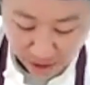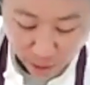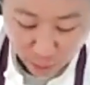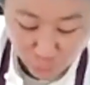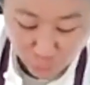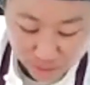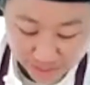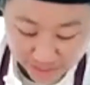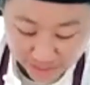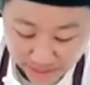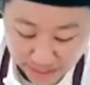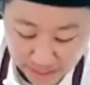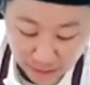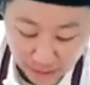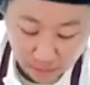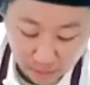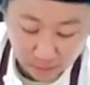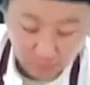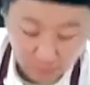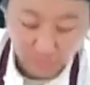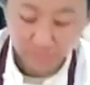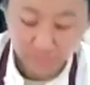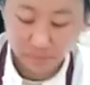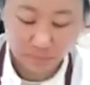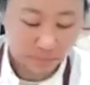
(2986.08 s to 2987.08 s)
a
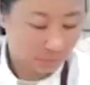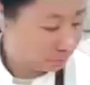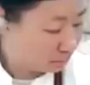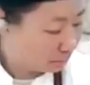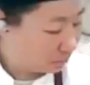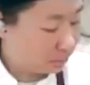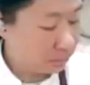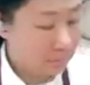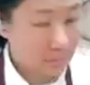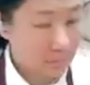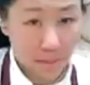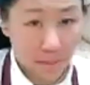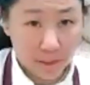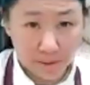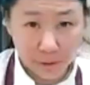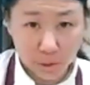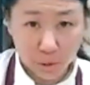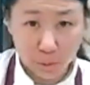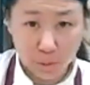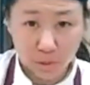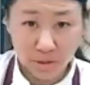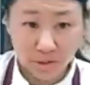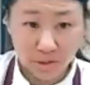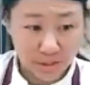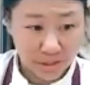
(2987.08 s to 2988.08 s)
rectangle of
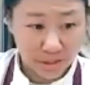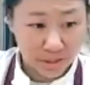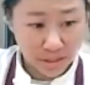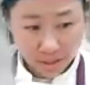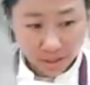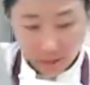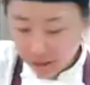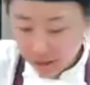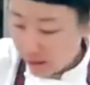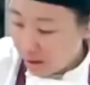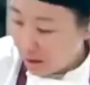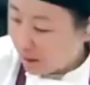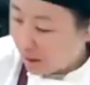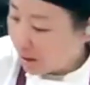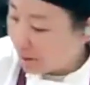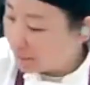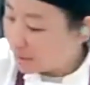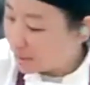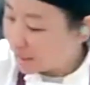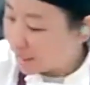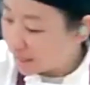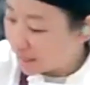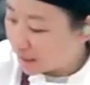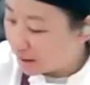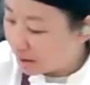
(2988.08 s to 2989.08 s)
sorts. I'm
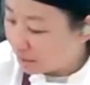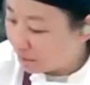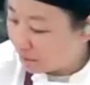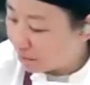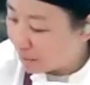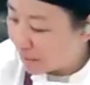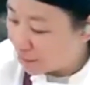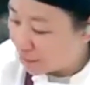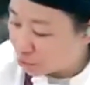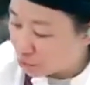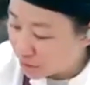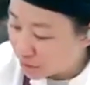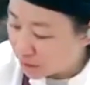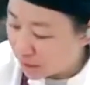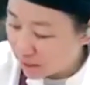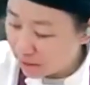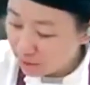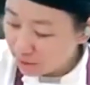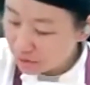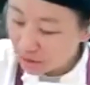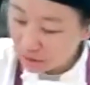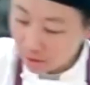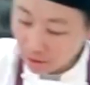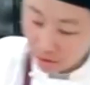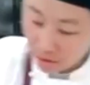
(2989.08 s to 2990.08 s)
going to take a pastry cutter. You